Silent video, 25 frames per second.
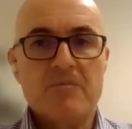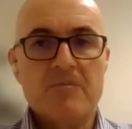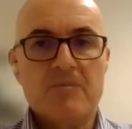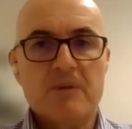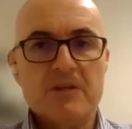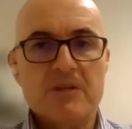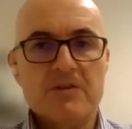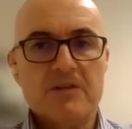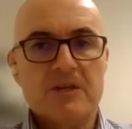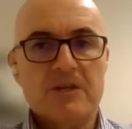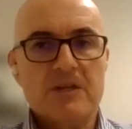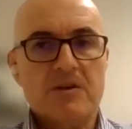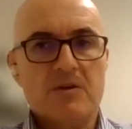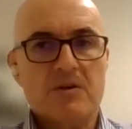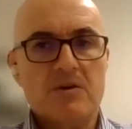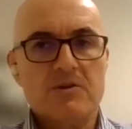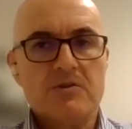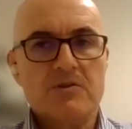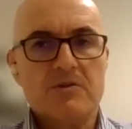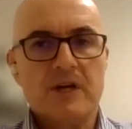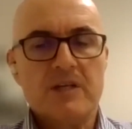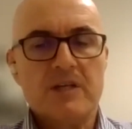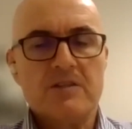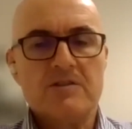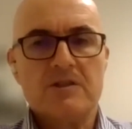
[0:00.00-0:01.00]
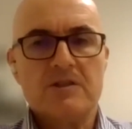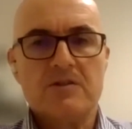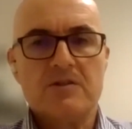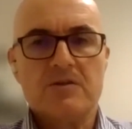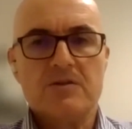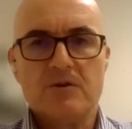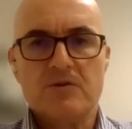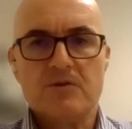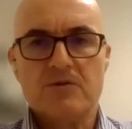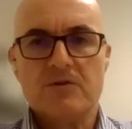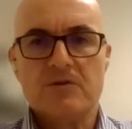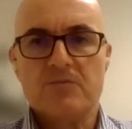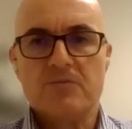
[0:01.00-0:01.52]
of EPC contracts
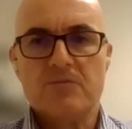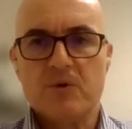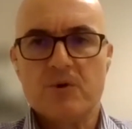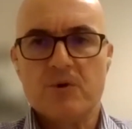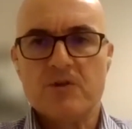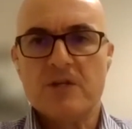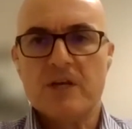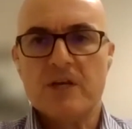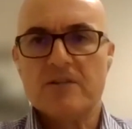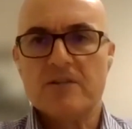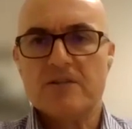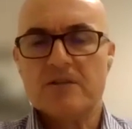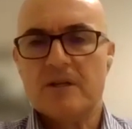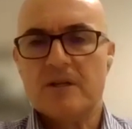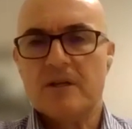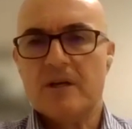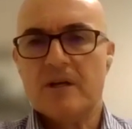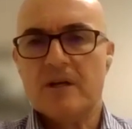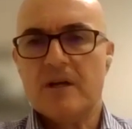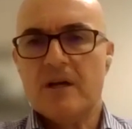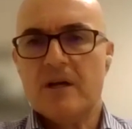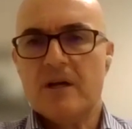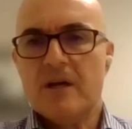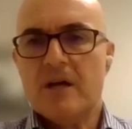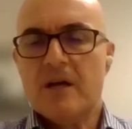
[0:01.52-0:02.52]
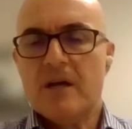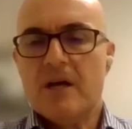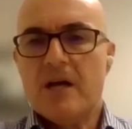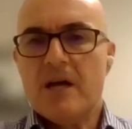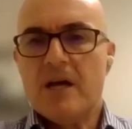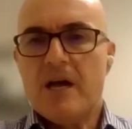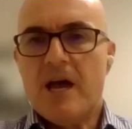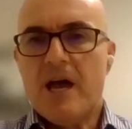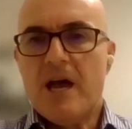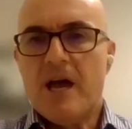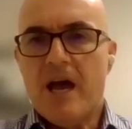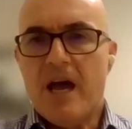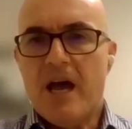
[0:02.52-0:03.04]
across the project.
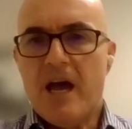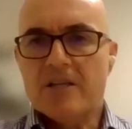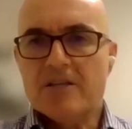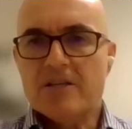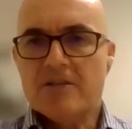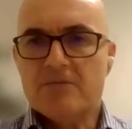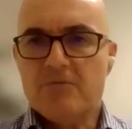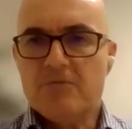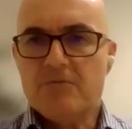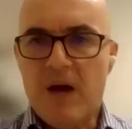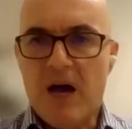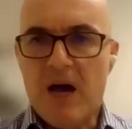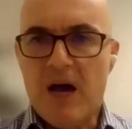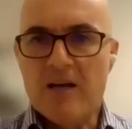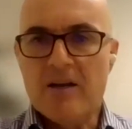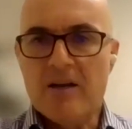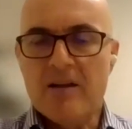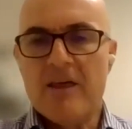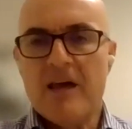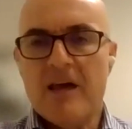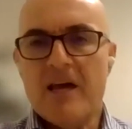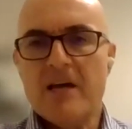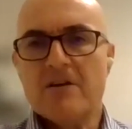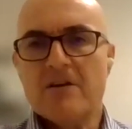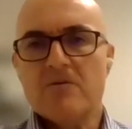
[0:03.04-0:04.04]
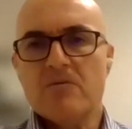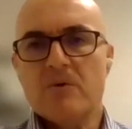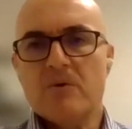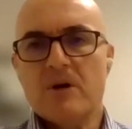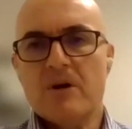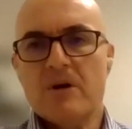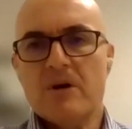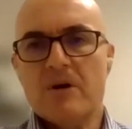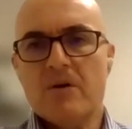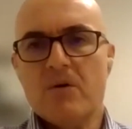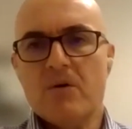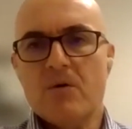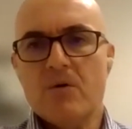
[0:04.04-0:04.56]
As part of that,
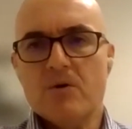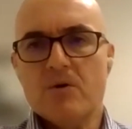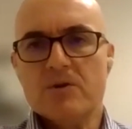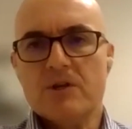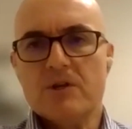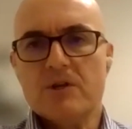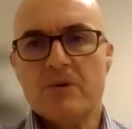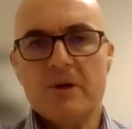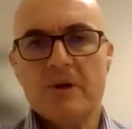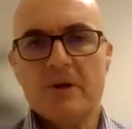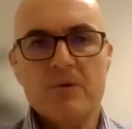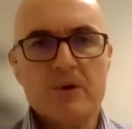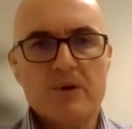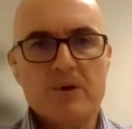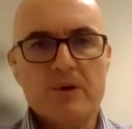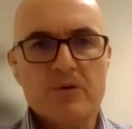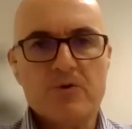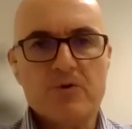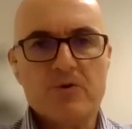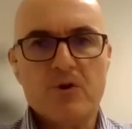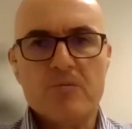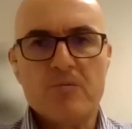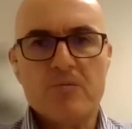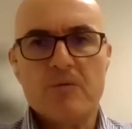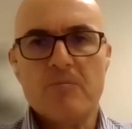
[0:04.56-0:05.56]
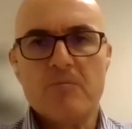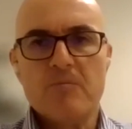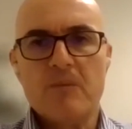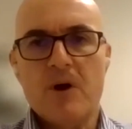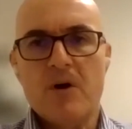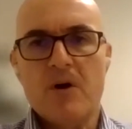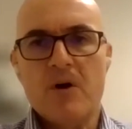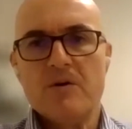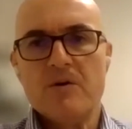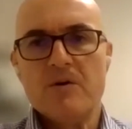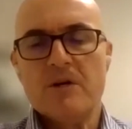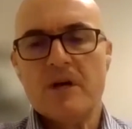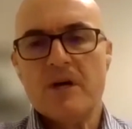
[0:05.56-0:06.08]
we're also in recruitment
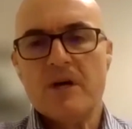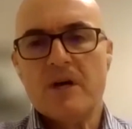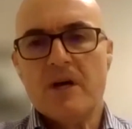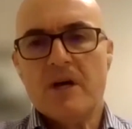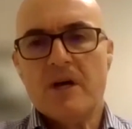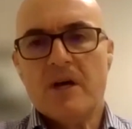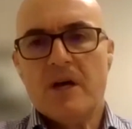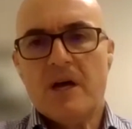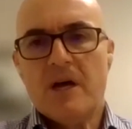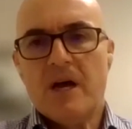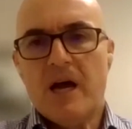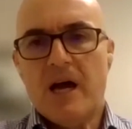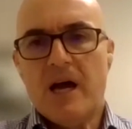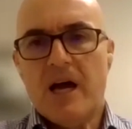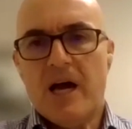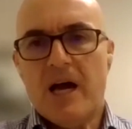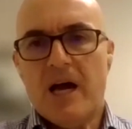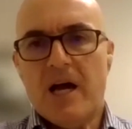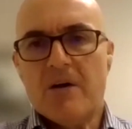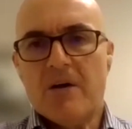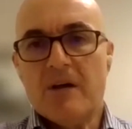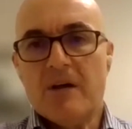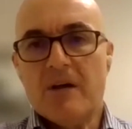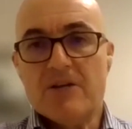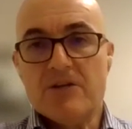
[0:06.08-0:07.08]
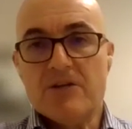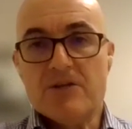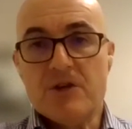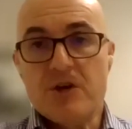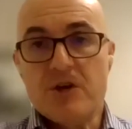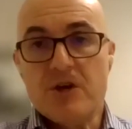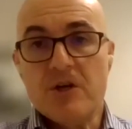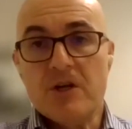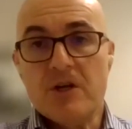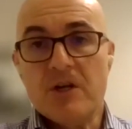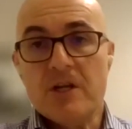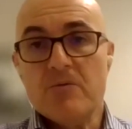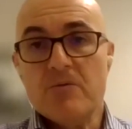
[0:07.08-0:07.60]
mode.
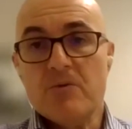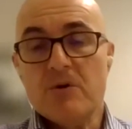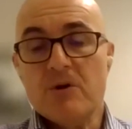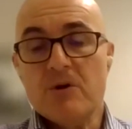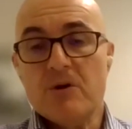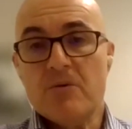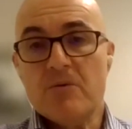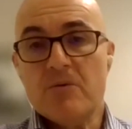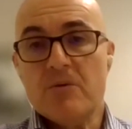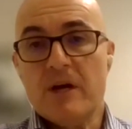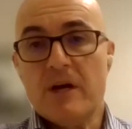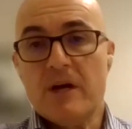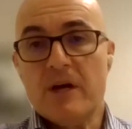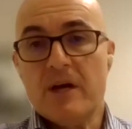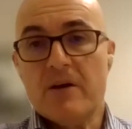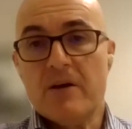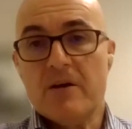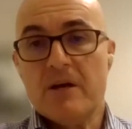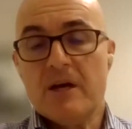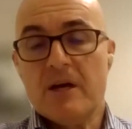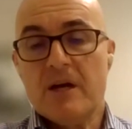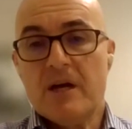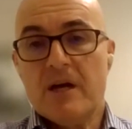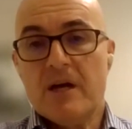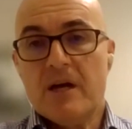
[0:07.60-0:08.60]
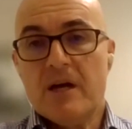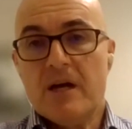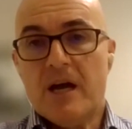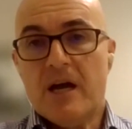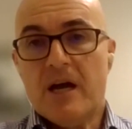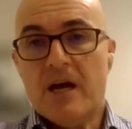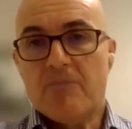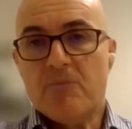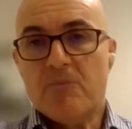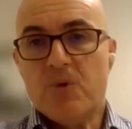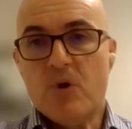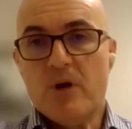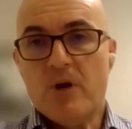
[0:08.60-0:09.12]
Internally, we're
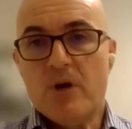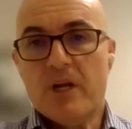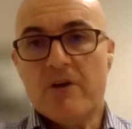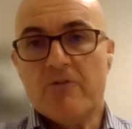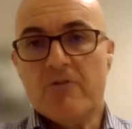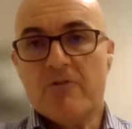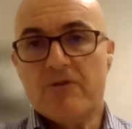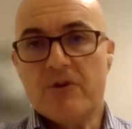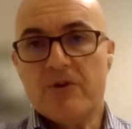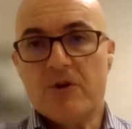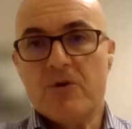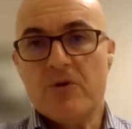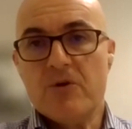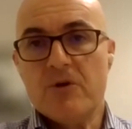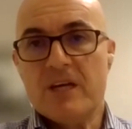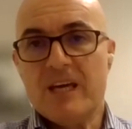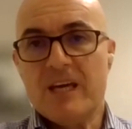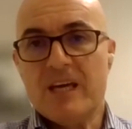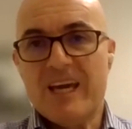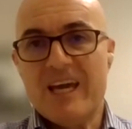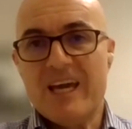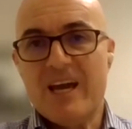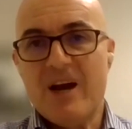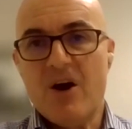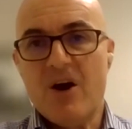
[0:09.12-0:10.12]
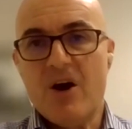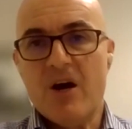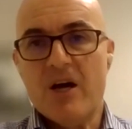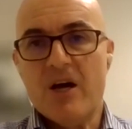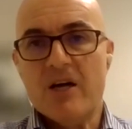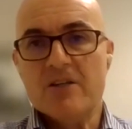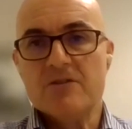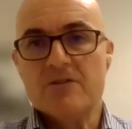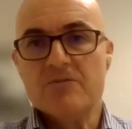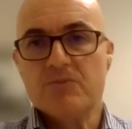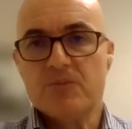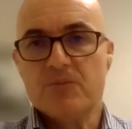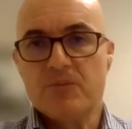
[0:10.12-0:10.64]
appointing a few key
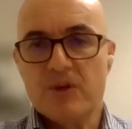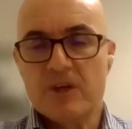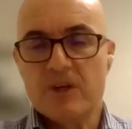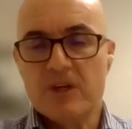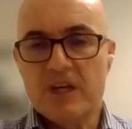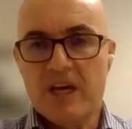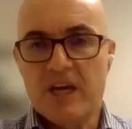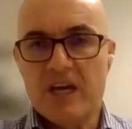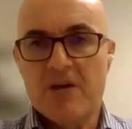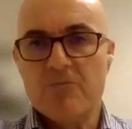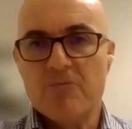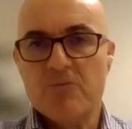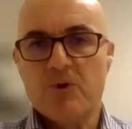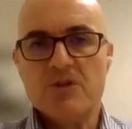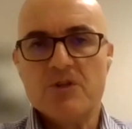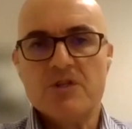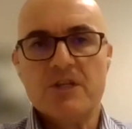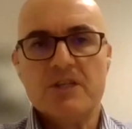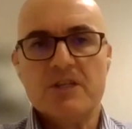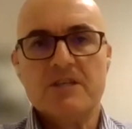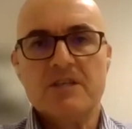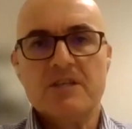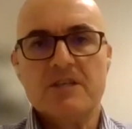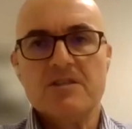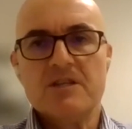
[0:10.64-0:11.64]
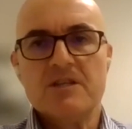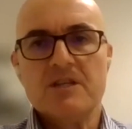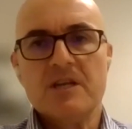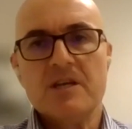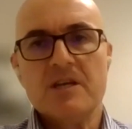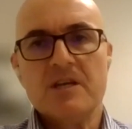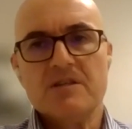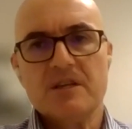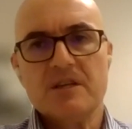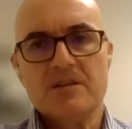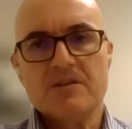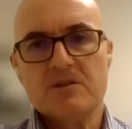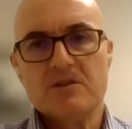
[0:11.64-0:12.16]
hires, key project
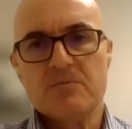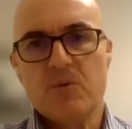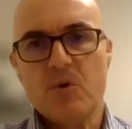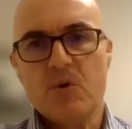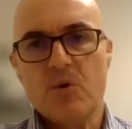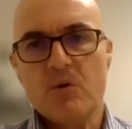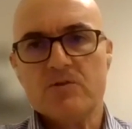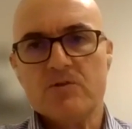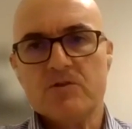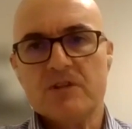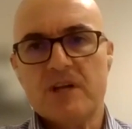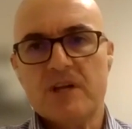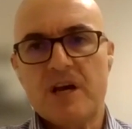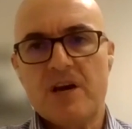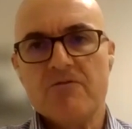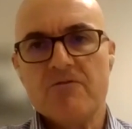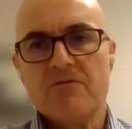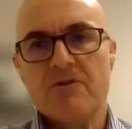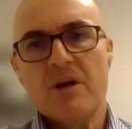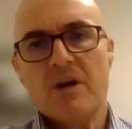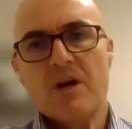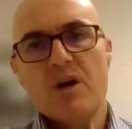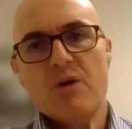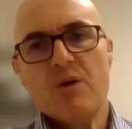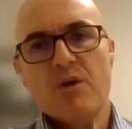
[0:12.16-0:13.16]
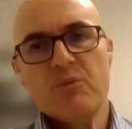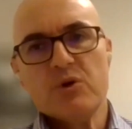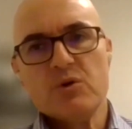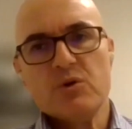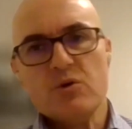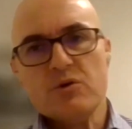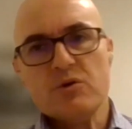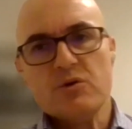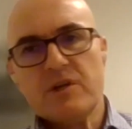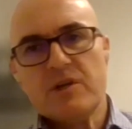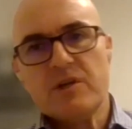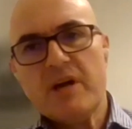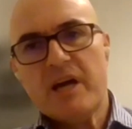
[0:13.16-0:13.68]
engineers and support staff, but
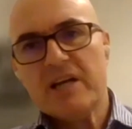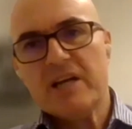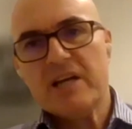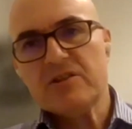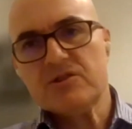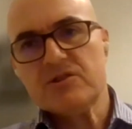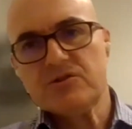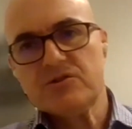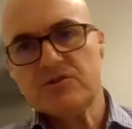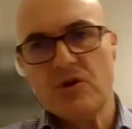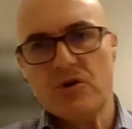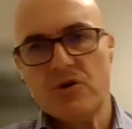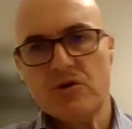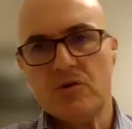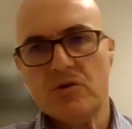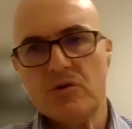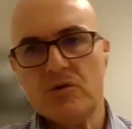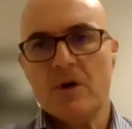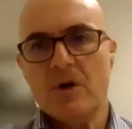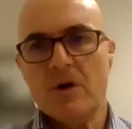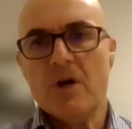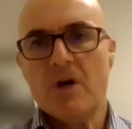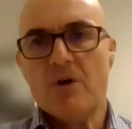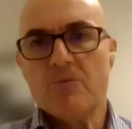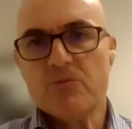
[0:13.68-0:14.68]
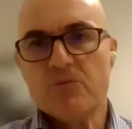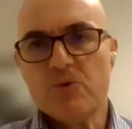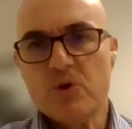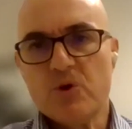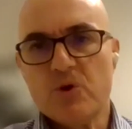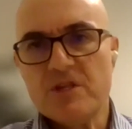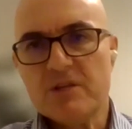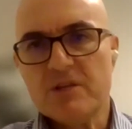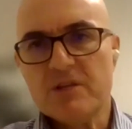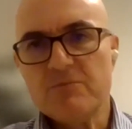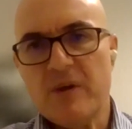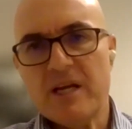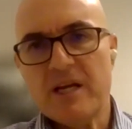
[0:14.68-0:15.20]
also external
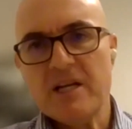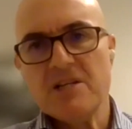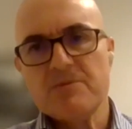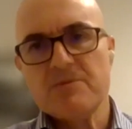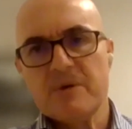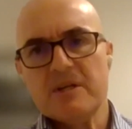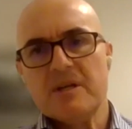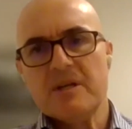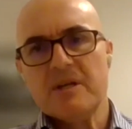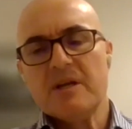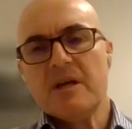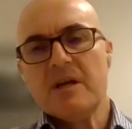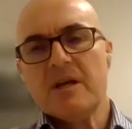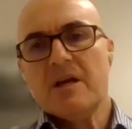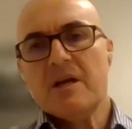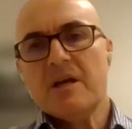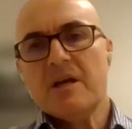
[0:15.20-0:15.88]
project management